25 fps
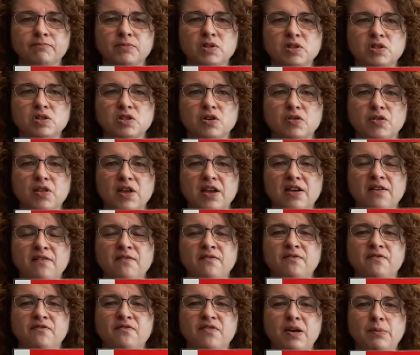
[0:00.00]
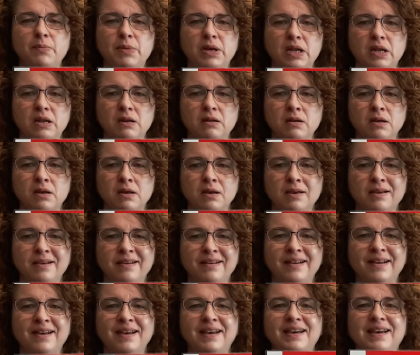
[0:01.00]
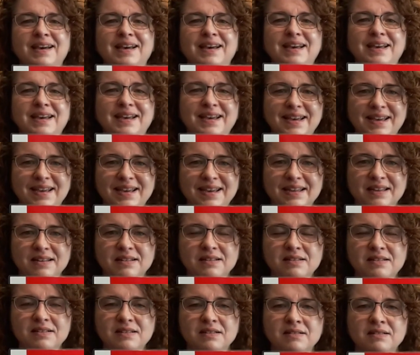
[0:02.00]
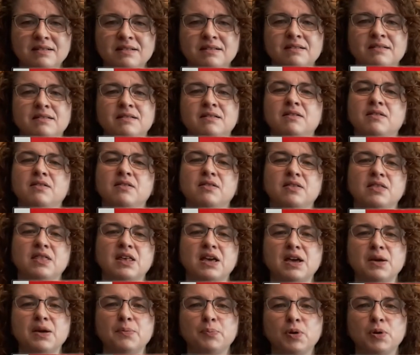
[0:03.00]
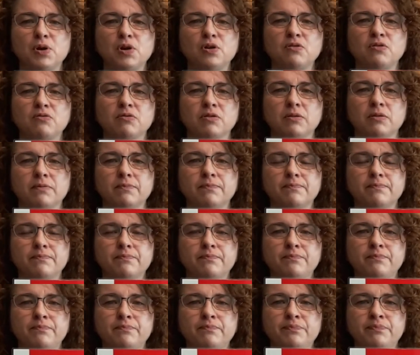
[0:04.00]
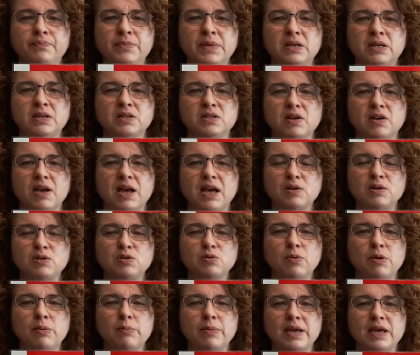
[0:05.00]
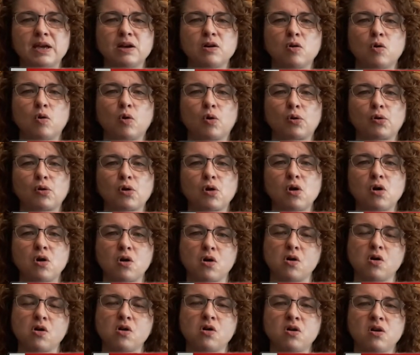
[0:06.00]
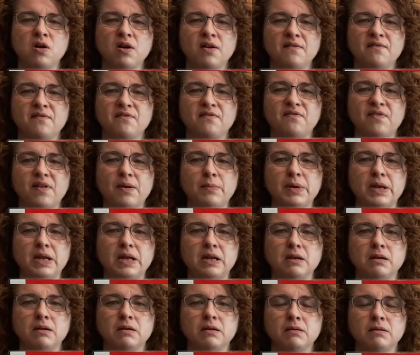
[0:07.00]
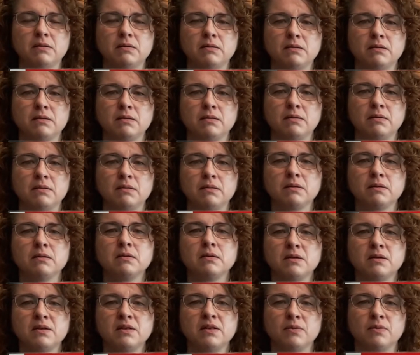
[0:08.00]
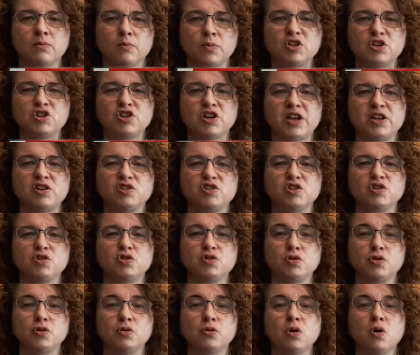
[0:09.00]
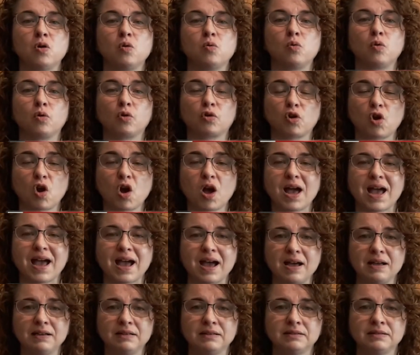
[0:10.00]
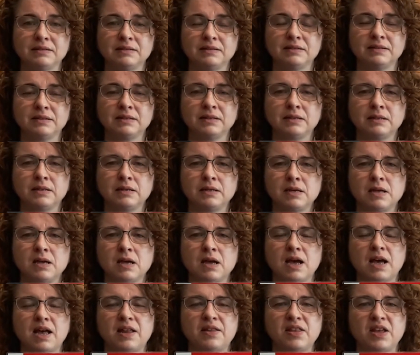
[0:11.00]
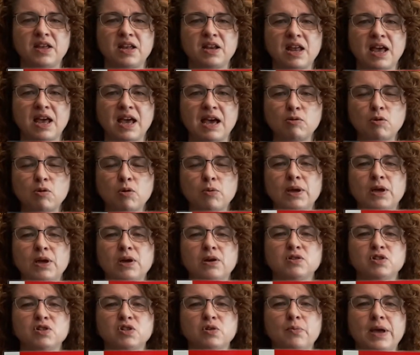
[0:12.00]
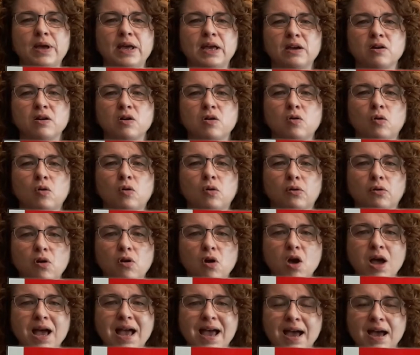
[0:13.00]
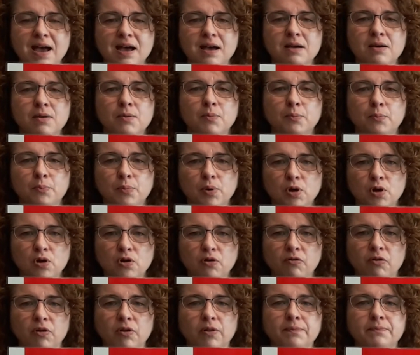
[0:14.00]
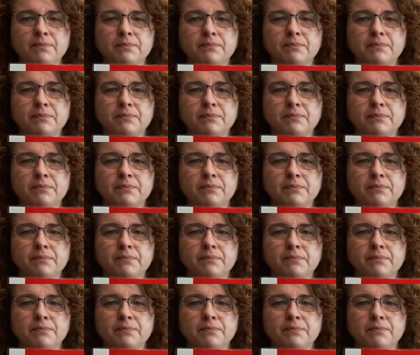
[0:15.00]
So they're feminine and they're plural. So how do we make rojo feminine? We change it to roja. And then how are we going to make roja plural?